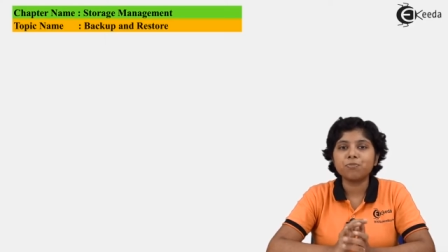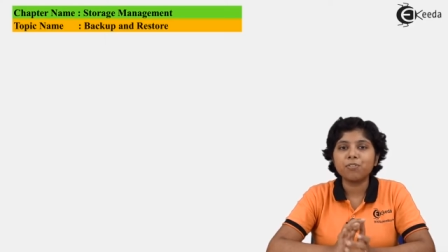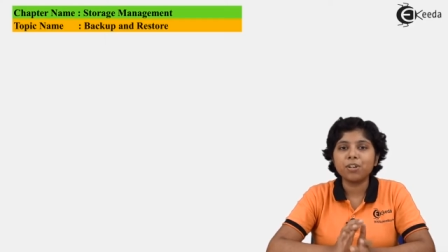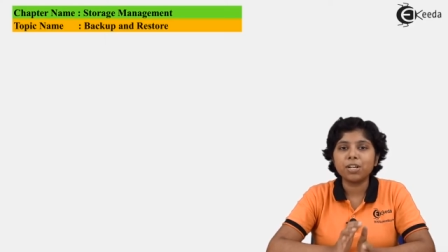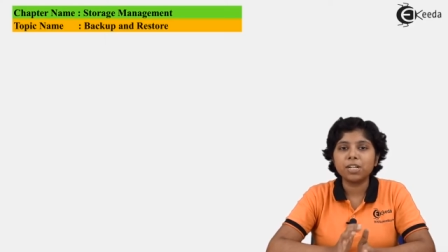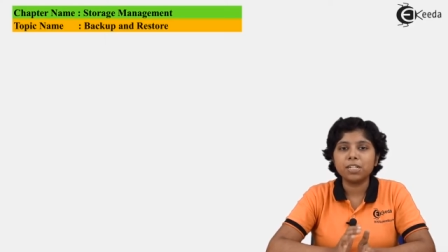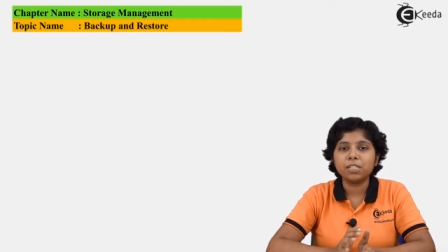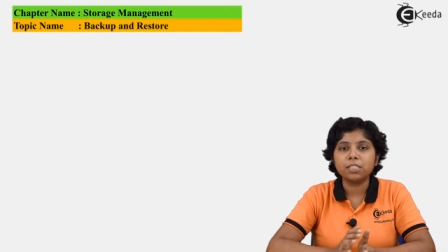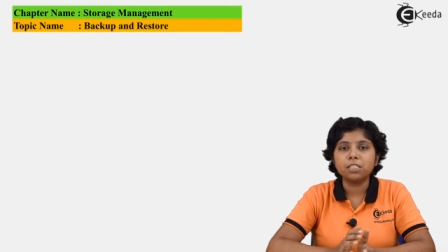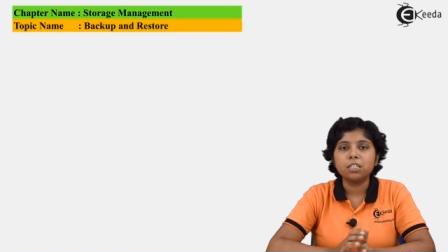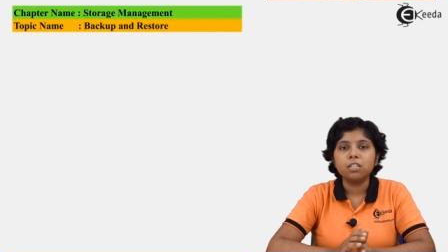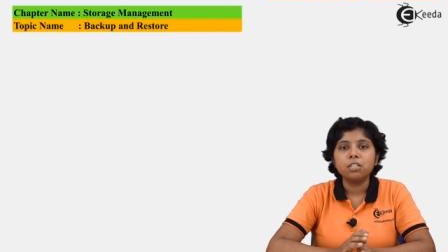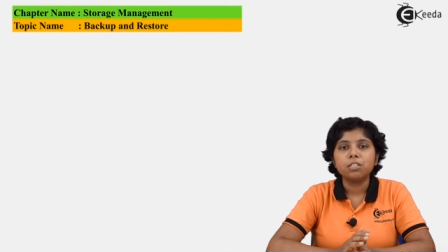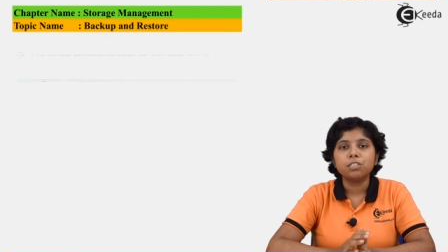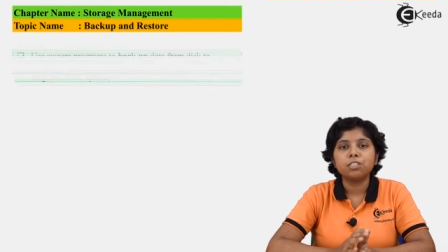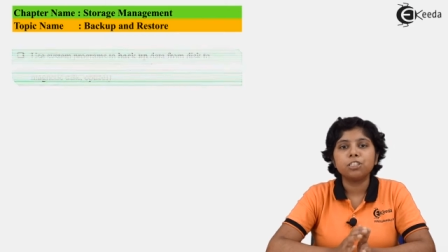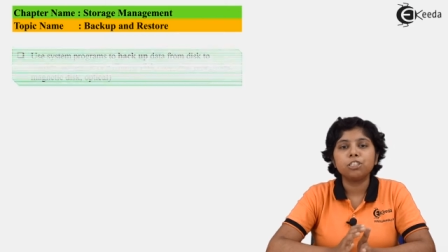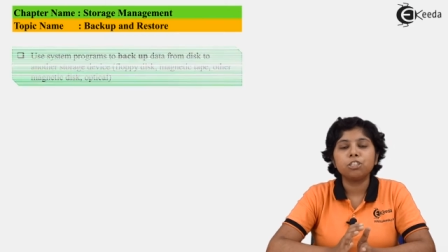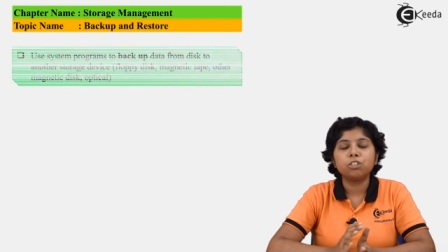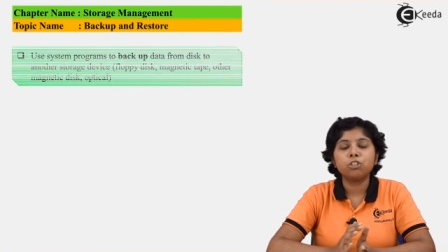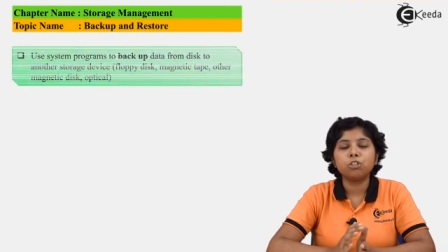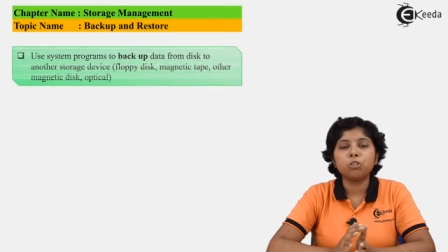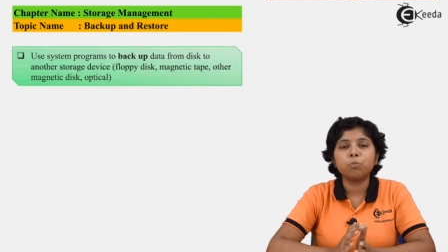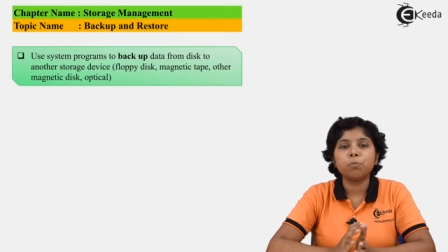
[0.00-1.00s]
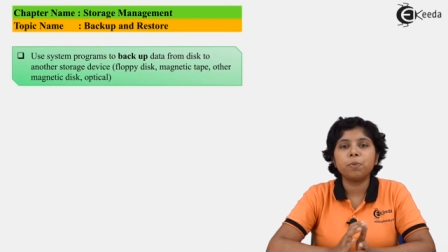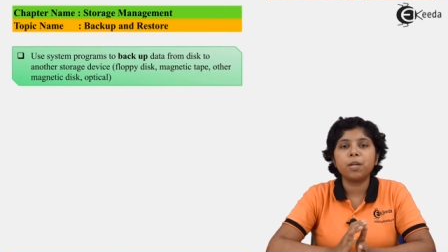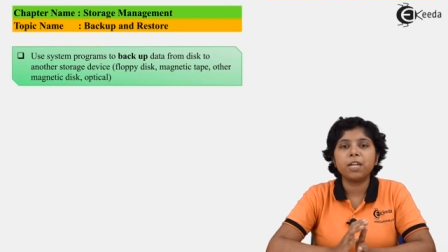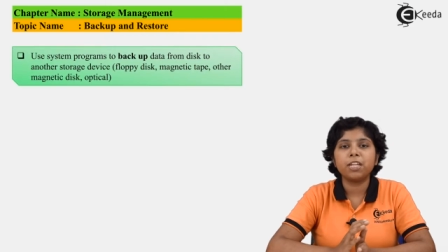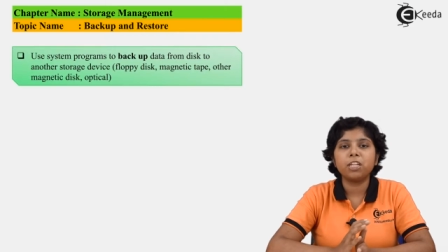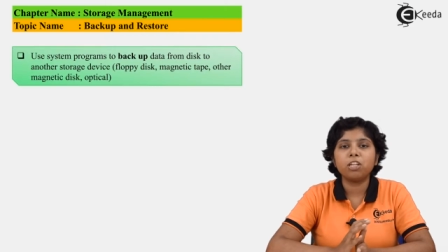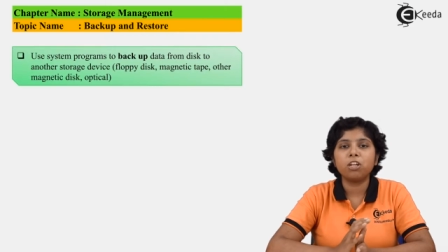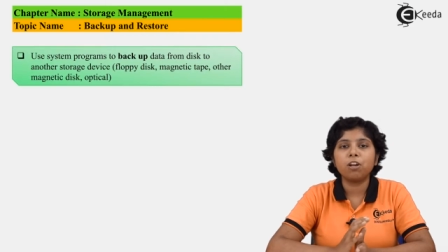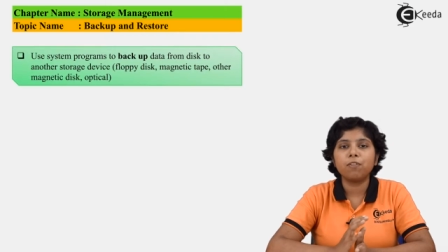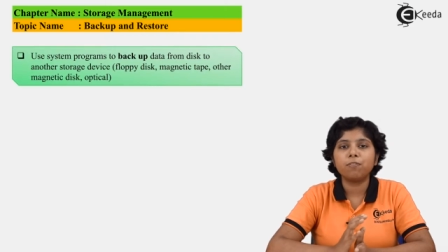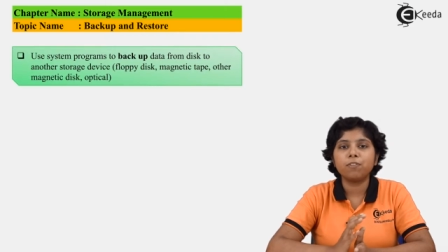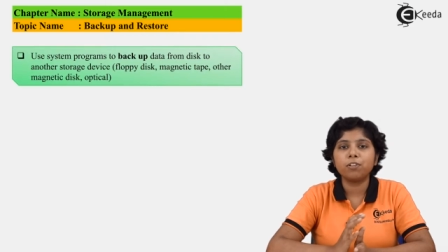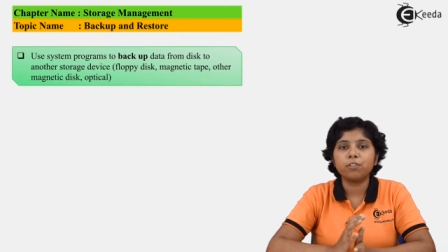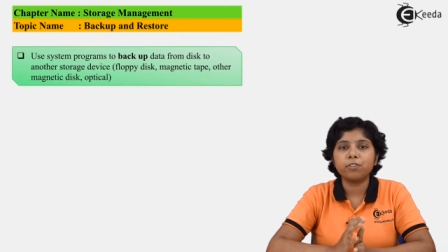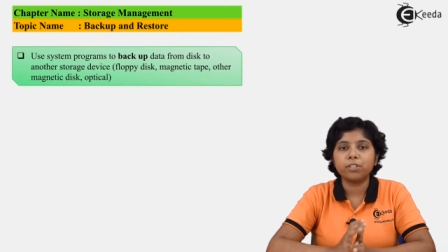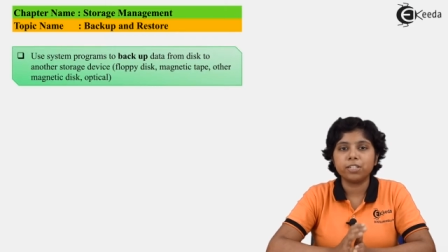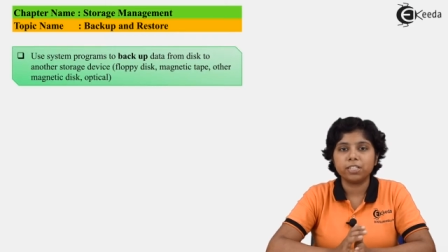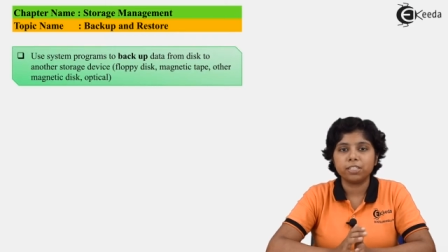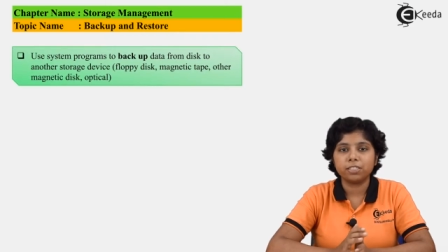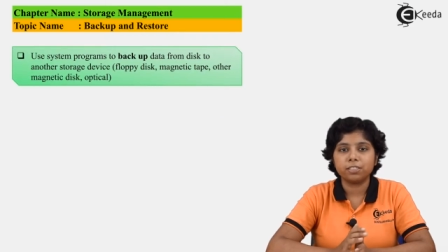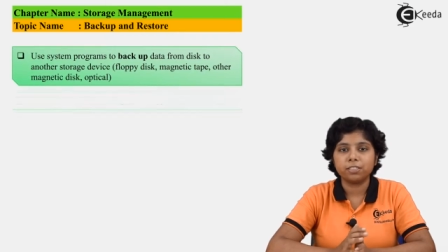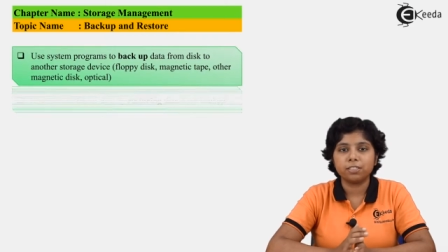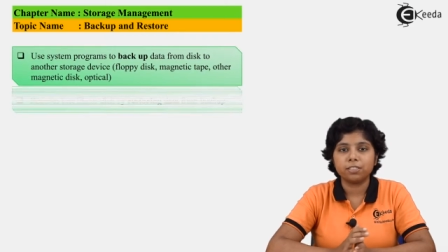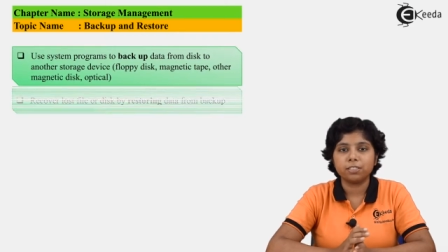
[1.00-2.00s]
fail due to many of the
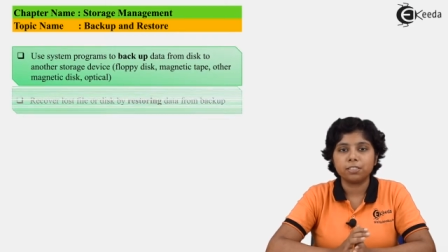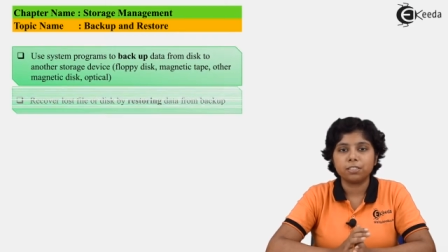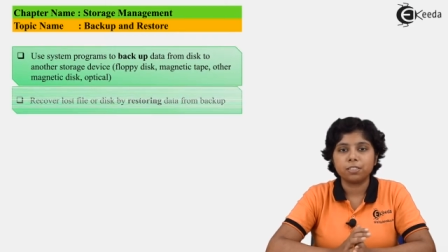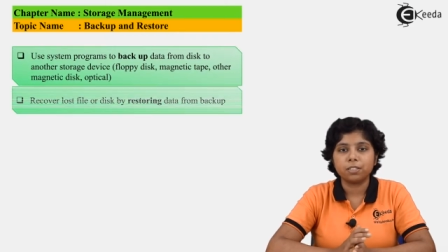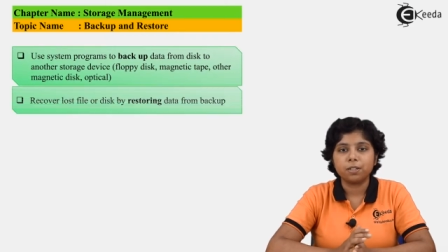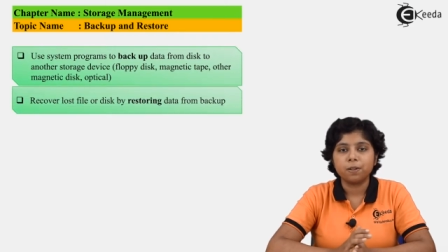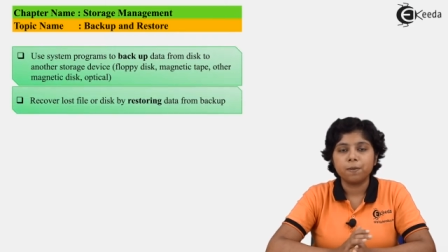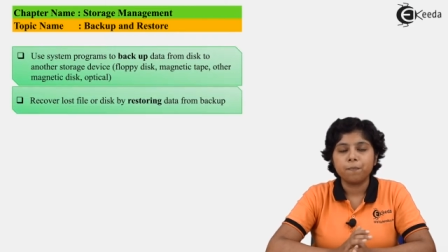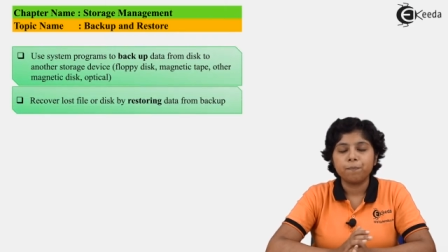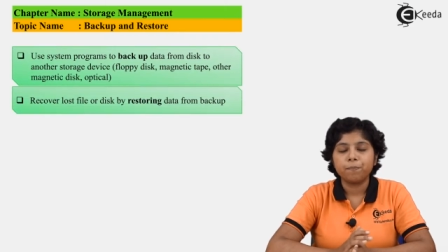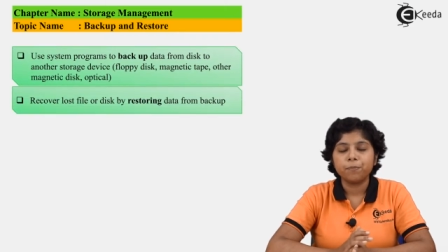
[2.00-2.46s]
reasons.